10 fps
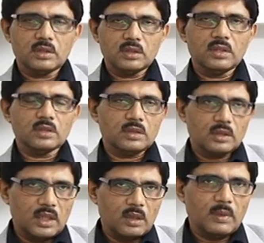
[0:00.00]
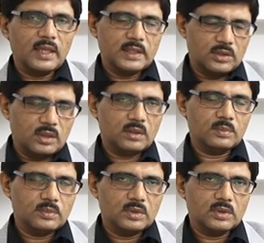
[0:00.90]
this Alma laser
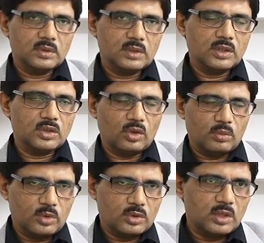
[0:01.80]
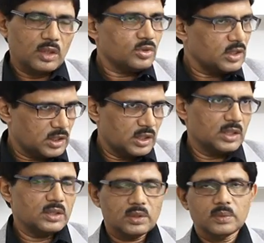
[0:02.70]
since almost now 6
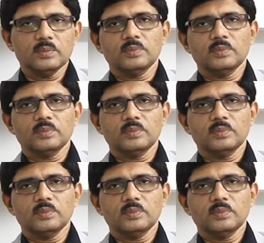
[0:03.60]
years.